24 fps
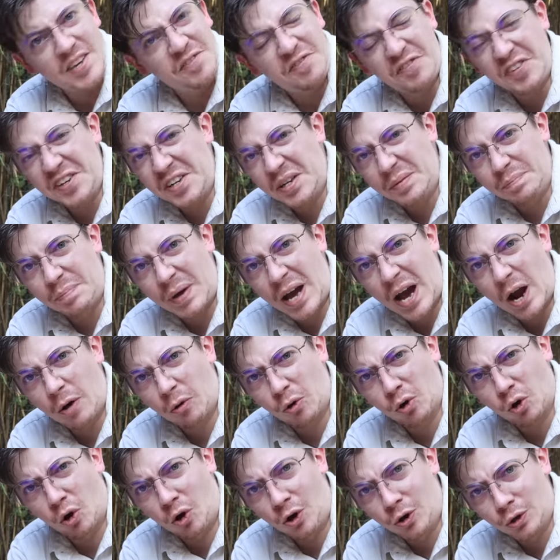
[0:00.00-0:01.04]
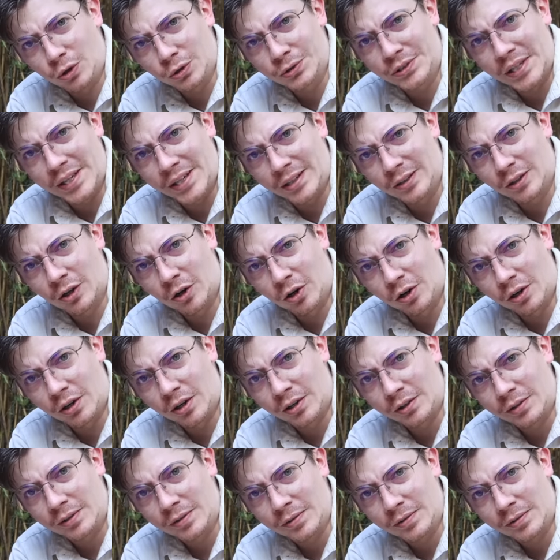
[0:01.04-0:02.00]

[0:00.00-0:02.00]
Infinite power all day long.